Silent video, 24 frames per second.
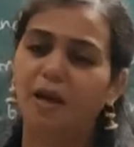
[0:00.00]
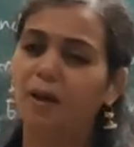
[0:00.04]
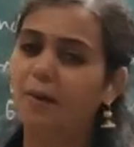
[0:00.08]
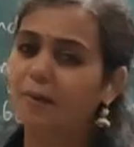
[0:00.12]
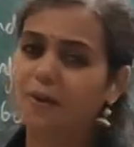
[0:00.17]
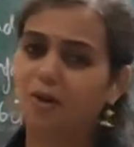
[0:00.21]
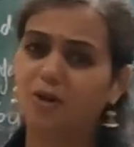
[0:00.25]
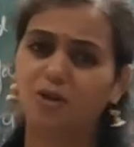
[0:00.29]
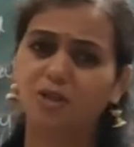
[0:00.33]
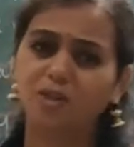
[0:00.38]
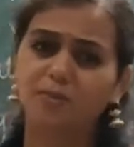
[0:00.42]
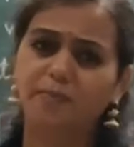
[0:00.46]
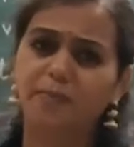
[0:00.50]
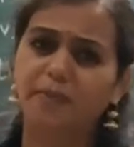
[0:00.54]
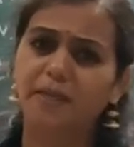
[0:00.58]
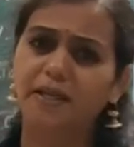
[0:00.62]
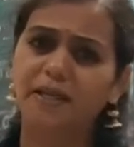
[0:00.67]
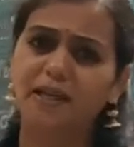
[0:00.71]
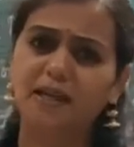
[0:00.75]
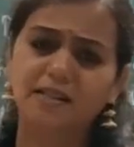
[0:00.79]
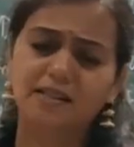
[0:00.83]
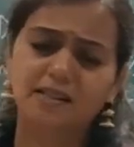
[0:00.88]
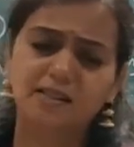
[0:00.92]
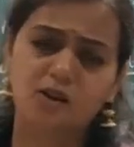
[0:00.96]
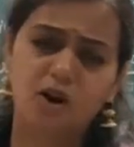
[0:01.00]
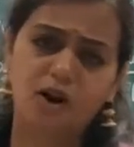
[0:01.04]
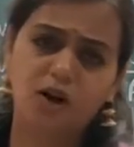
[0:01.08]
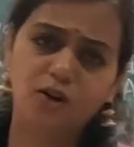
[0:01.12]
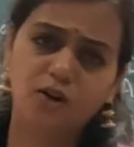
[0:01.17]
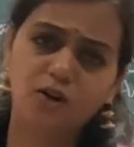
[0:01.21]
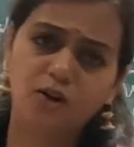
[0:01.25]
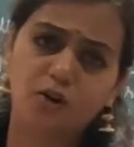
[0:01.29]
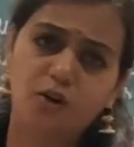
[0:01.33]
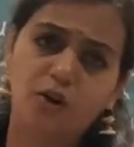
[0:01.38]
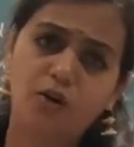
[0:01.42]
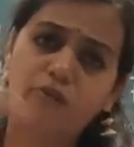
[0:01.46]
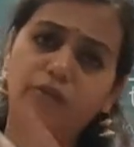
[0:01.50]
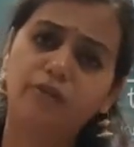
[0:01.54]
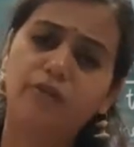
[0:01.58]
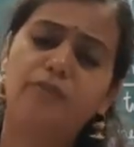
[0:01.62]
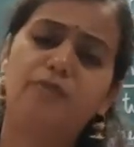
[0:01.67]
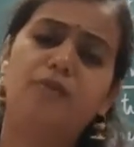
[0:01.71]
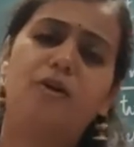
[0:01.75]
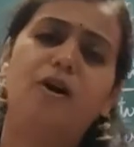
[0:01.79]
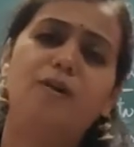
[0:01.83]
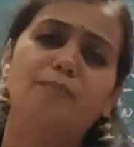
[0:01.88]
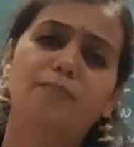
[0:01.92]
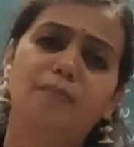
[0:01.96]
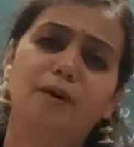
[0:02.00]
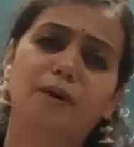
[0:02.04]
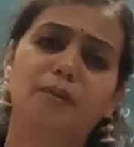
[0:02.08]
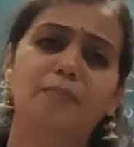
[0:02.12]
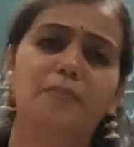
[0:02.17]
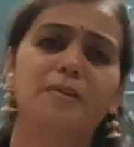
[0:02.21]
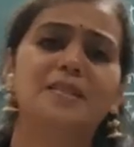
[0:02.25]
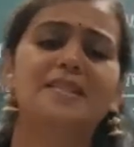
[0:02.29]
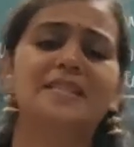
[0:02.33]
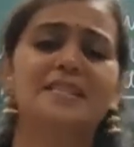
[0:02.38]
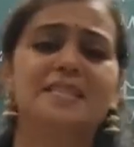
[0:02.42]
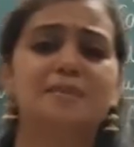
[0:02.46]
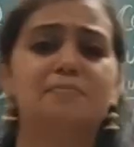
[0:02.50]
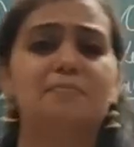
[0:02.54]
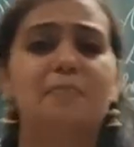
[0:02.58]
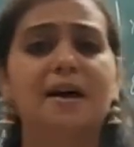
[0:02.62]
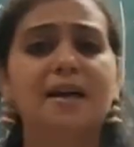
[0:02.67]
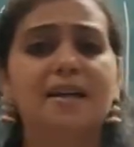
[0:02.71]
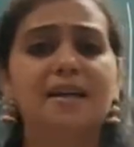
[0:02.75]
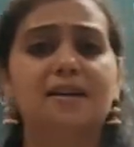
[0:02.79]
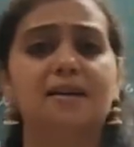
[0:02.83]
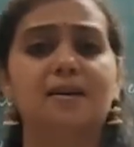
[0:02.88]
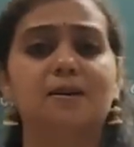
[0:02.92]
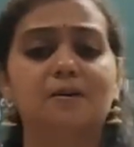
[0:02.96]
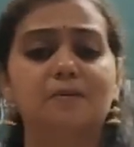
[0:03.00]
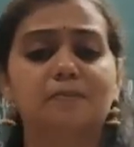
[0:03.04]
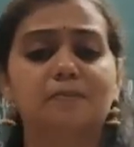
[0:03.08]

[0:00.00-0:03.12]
because B does not know for what purpose he is buying.